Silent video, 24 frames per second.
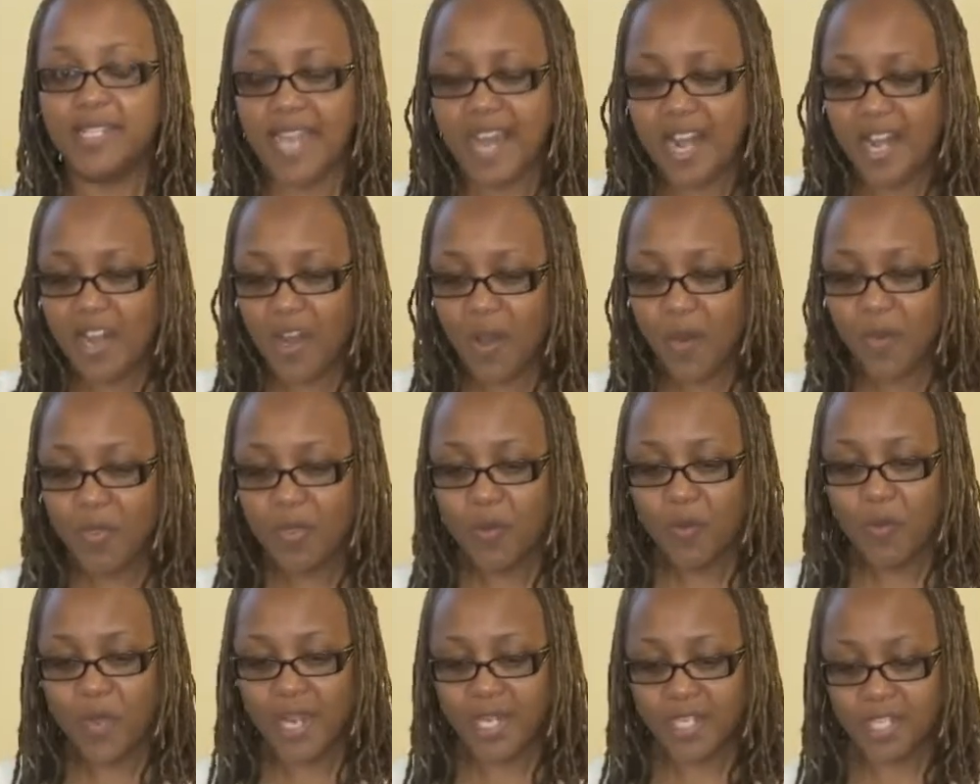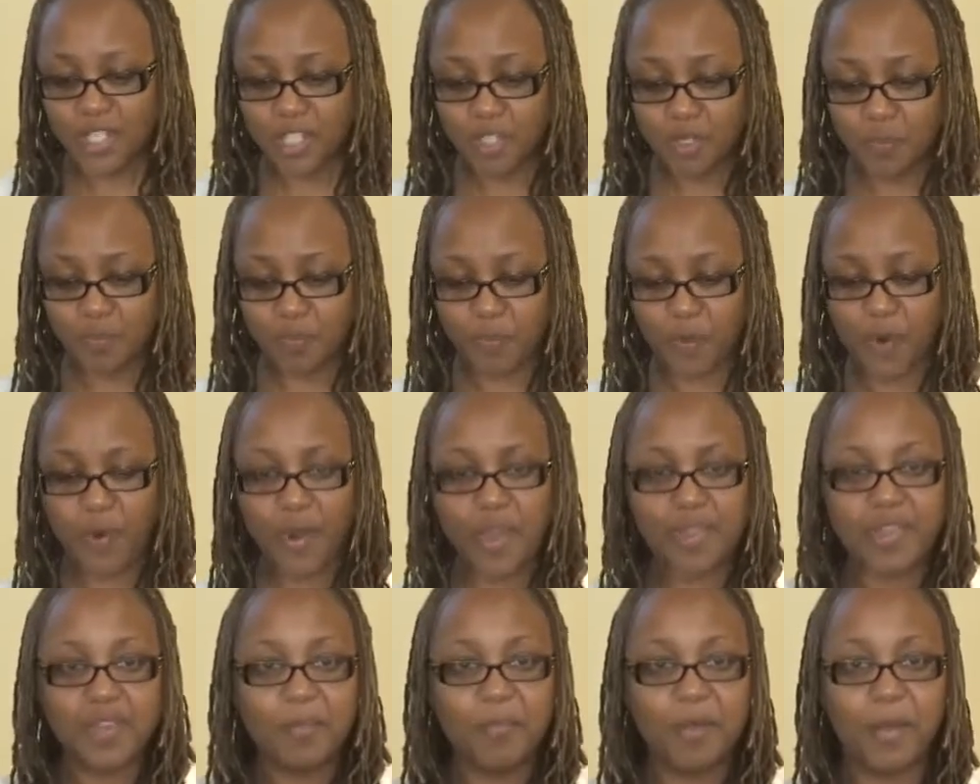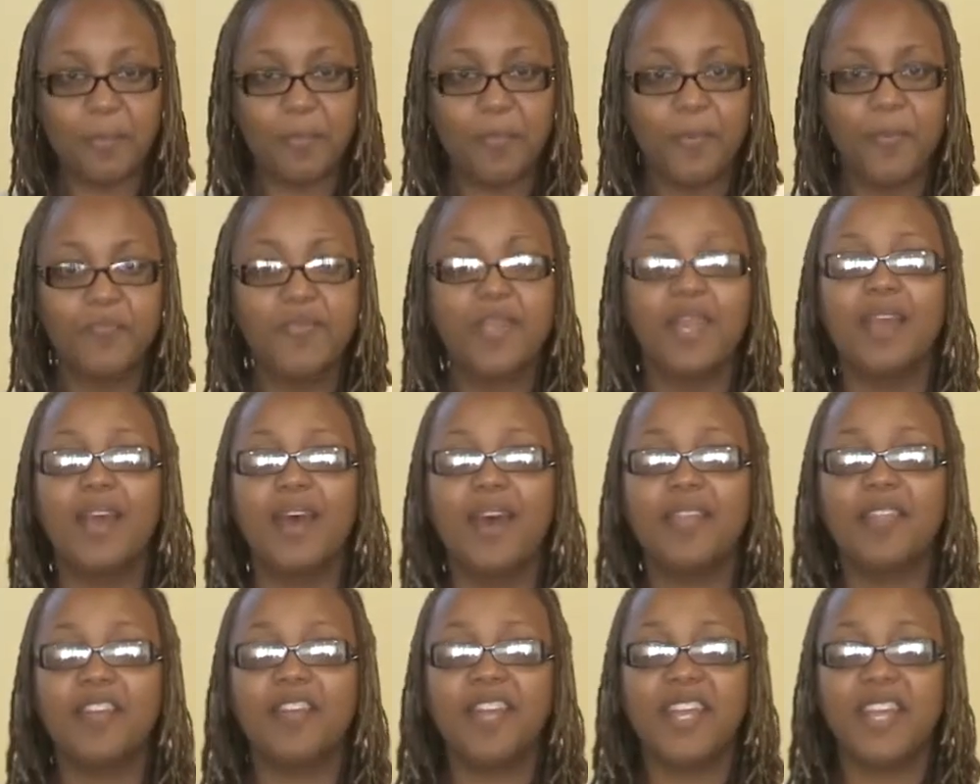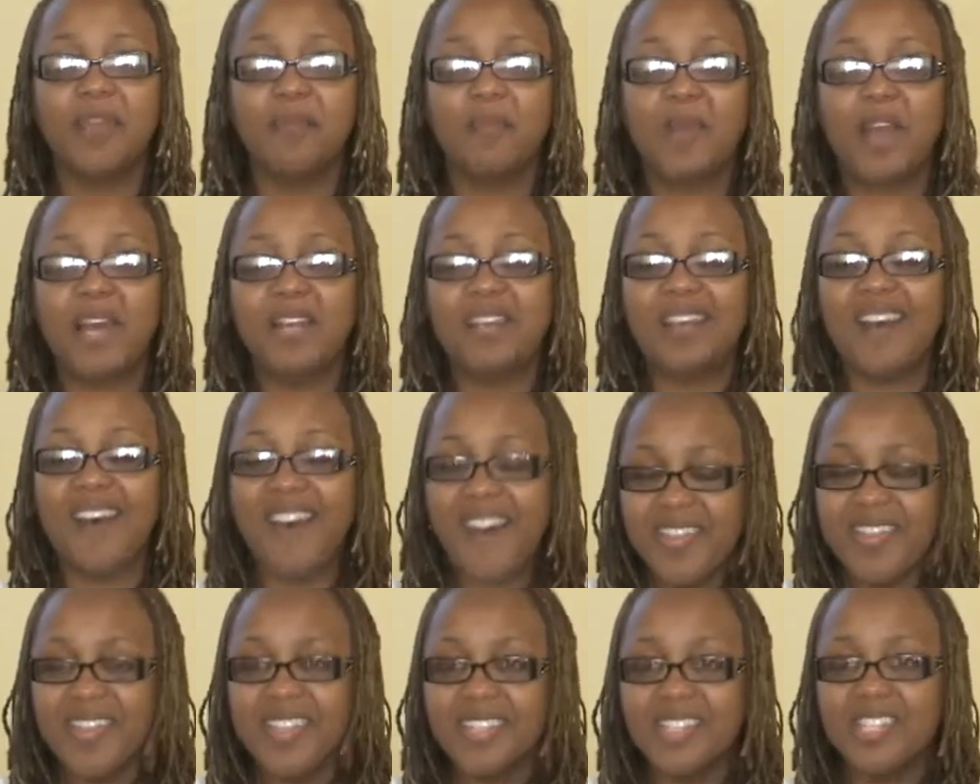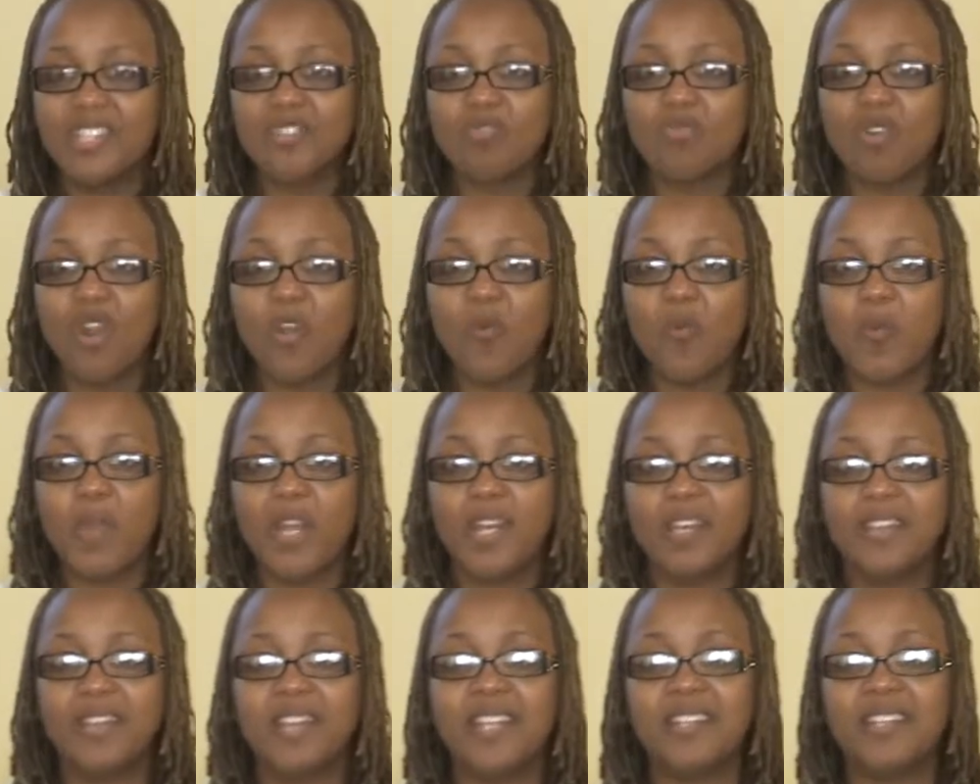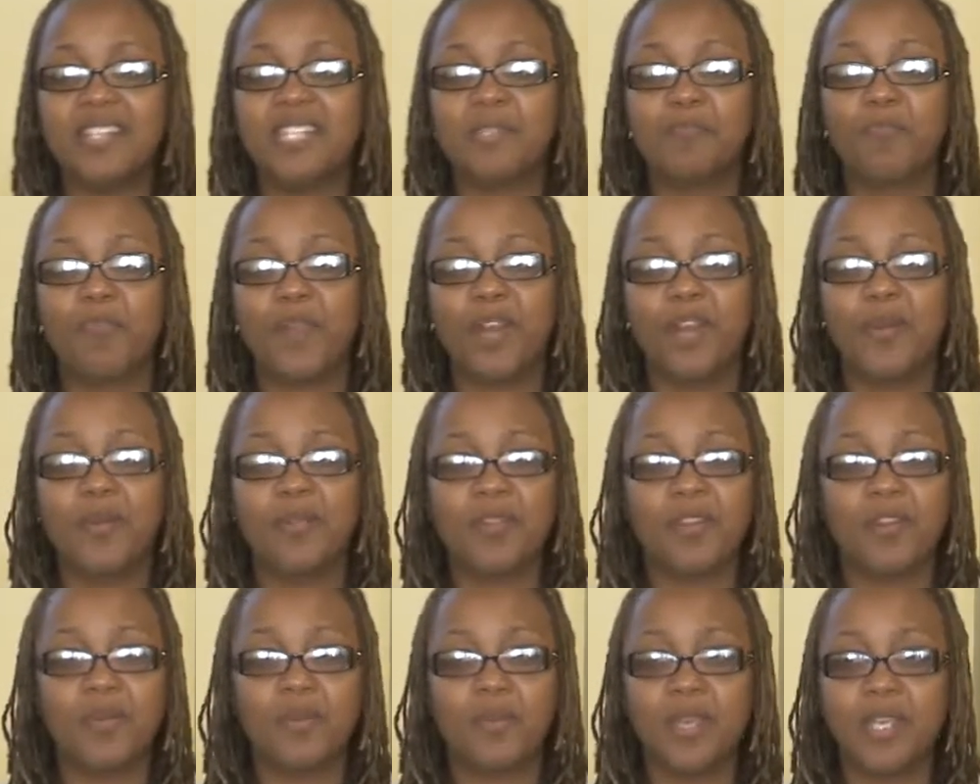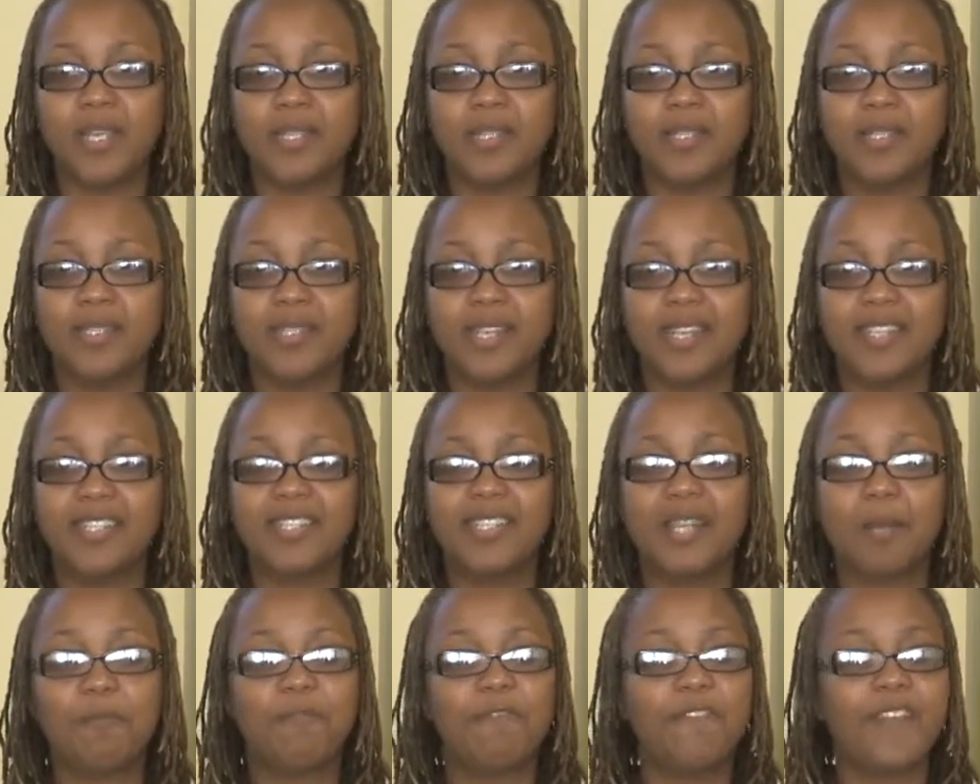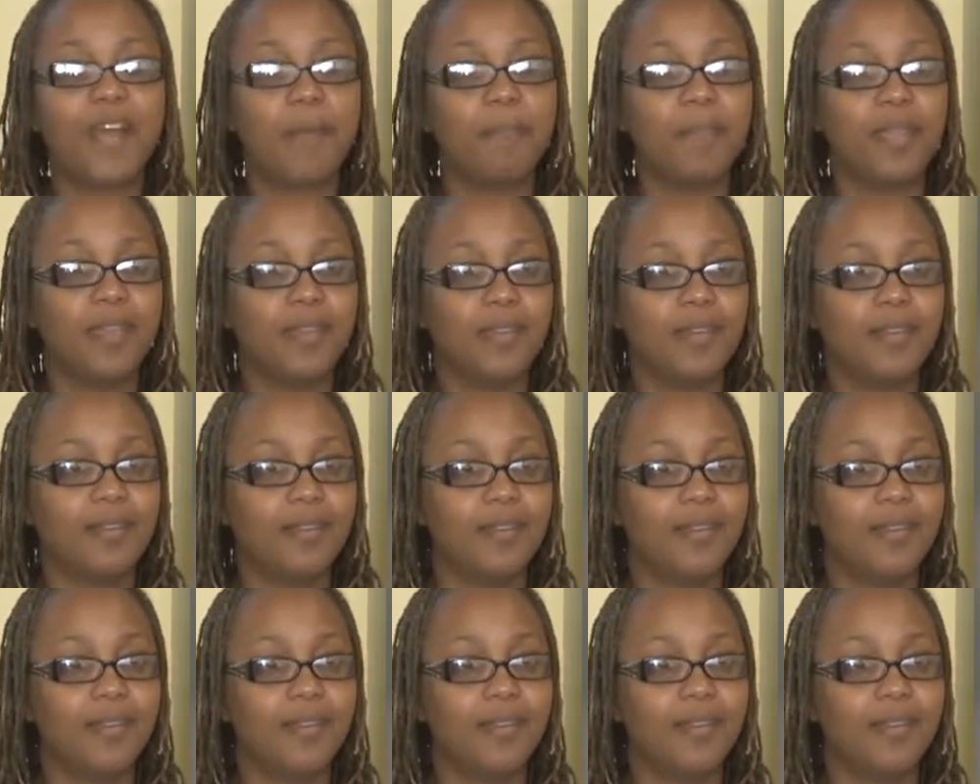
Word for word: They allow the wind to buoy them up, and, they're able, and on the strong wind, they just spread out their wings and stop flapping.